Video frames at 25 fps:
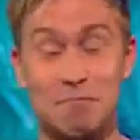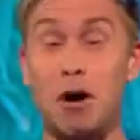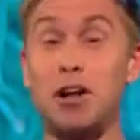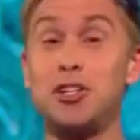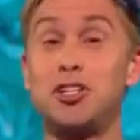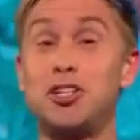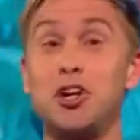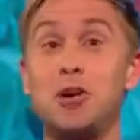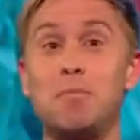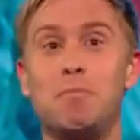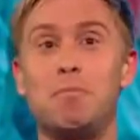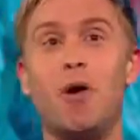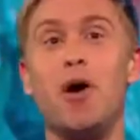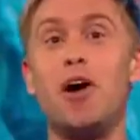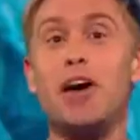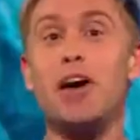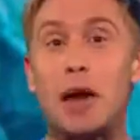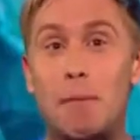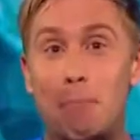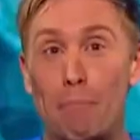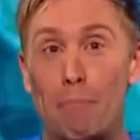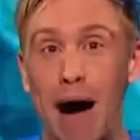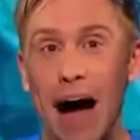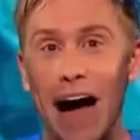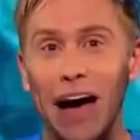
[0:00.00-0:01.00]
us thanks. Roger,
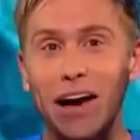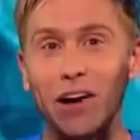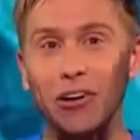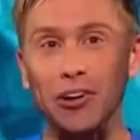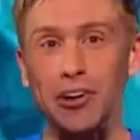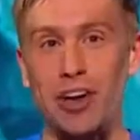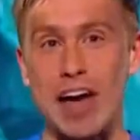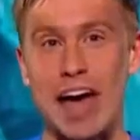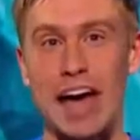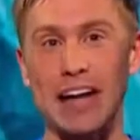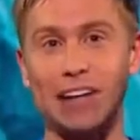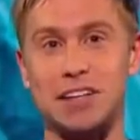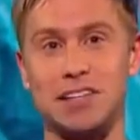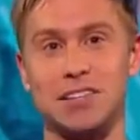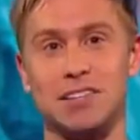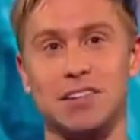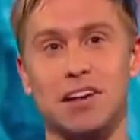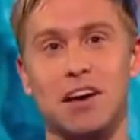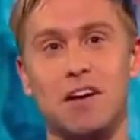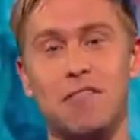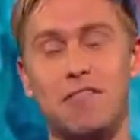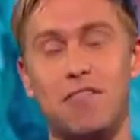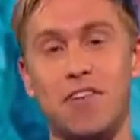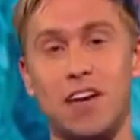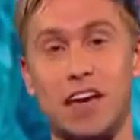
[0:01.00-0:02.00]
putting a bag on your head is
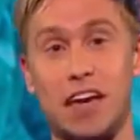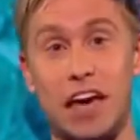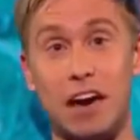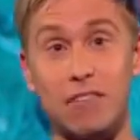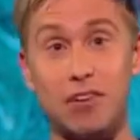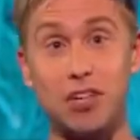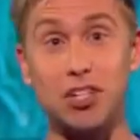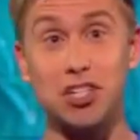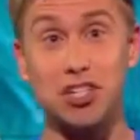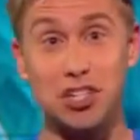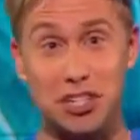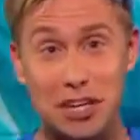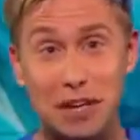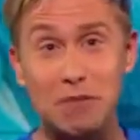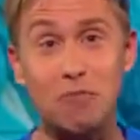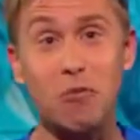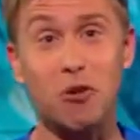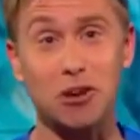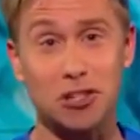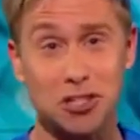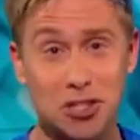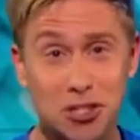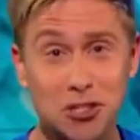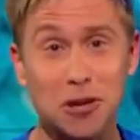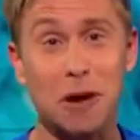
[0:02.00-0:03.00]
nothing. Have you seen
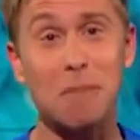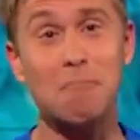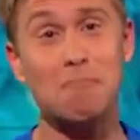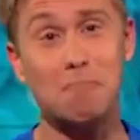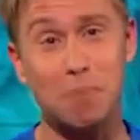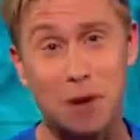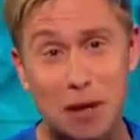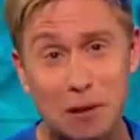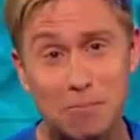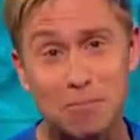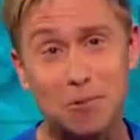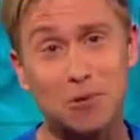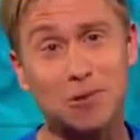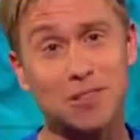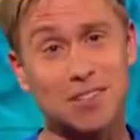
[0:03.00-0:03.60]
what some people